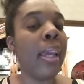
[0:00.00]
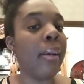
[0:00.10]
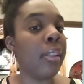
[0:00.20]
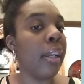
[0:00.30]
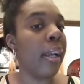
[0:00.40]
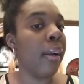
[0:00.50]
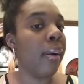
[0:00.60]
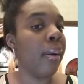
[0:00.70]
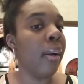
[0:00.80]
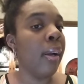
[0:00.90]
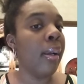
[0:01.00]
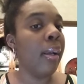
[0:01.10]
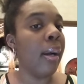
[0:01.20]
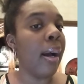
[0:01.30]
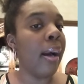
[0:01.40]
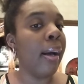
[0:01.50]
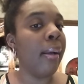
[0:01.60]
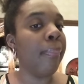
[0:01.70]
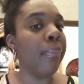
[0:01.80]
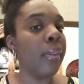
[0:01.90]
It helps your hair
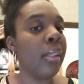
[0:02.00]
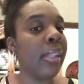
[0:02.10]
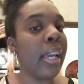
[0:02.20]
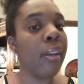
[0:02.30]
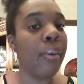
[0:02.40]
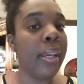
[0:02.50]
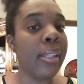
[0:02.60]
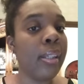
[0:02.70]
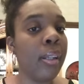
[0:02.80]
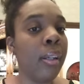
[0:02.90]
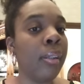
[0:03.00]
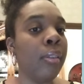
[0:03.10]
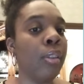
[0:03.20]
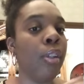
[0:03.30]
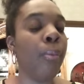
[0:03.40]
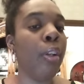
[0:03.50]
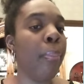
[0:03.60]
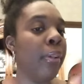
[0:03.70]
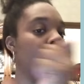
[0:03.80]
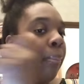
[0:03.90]
detangle easier. So when you
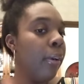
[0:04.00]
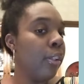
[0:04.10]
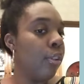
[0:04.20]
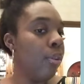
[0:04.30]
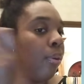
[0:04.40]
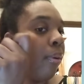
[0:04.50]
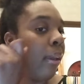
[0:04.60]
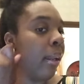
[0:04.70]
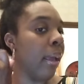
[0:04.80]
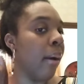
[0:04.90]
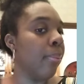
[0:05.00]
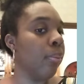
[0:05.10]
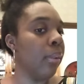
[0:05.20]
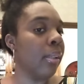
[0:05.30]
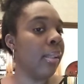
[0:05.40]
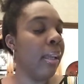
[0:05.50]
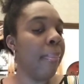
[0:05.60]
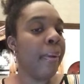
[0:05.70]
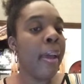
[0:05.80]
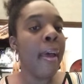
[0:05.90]
push the brush through, it helps with the
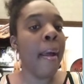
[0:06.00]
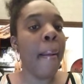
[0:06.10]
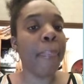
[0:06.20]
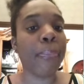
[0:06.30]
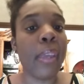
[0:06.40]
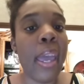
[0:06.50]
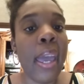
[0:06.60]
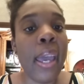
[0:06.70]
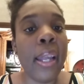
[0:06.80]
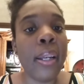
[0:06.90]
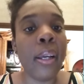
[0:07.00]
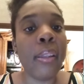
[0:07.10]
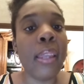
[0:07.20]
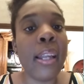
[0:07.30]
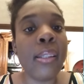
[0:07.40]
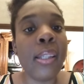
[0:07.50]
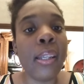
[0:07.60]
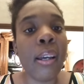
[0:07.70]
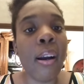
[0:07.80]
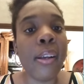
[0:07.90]
slip. And that
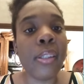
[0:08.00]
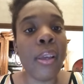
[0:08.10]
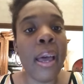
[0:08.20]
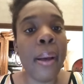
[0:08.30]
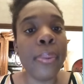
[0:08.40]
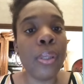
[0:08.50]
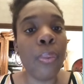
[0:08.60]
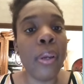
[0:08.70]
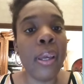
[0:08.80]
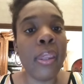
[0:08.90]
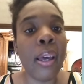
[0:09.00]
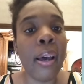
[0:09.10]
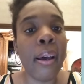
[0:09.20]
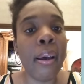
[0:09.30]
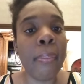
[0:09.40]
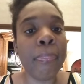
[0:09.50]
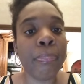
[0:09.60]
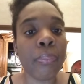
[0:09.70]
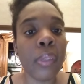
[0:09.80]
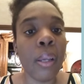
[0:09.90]
silica also helps with
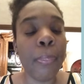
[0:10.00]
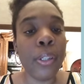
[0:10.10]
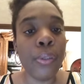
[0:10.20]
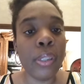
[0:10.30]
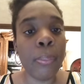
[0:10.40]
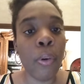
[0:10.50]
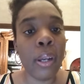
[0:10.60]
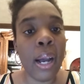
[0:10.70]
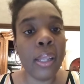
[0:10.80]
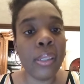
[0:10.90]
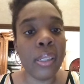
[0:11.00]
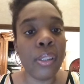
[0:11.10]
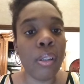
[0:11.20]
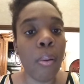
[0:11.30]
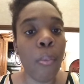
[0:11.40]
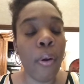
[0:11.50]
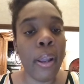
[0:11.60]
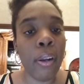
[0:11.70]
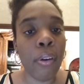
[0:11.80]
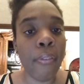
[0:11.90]
producing more collagen, so more
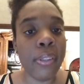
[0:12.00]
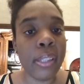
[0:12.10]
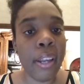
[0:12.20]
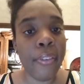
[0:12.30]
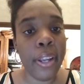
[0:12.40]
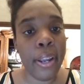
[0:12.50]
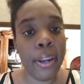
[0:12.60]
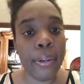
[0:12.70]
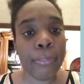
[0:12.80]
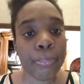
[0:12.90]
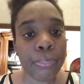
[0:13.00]
hair growth inside of your hair.